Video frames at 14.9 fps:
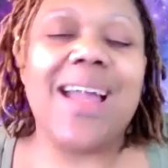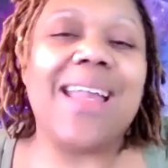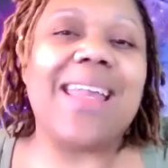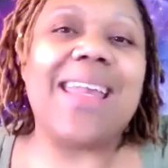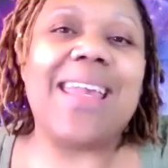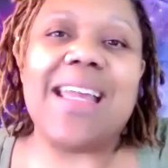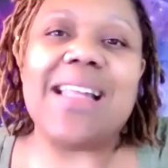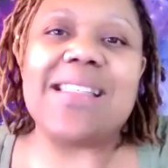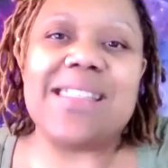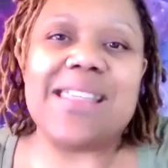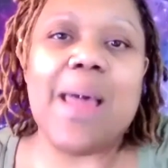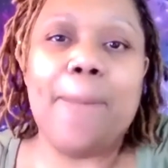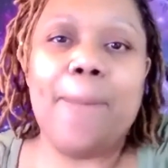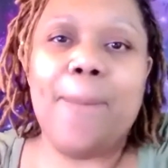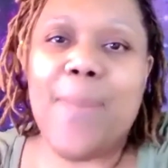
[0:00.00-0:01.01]
gets
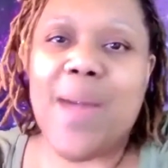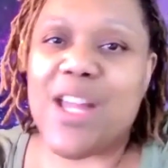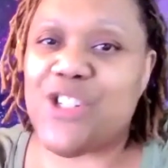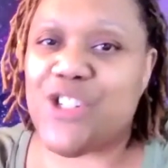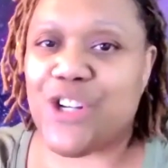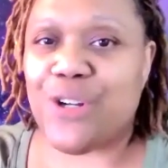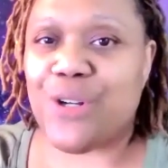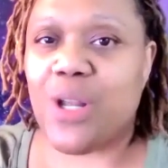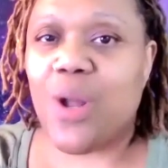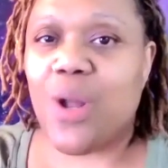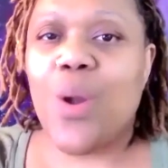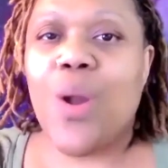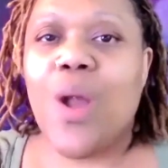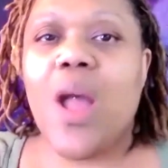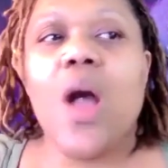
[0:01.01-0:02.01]
measured.
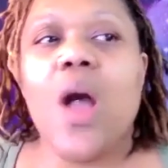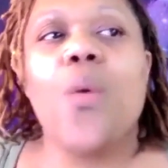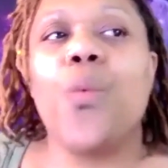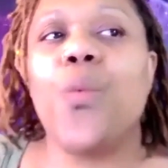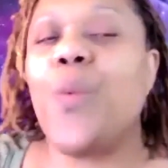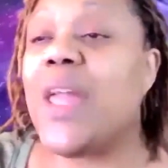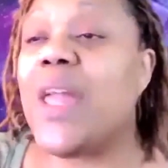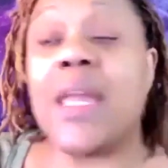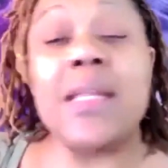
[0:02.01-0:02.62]
We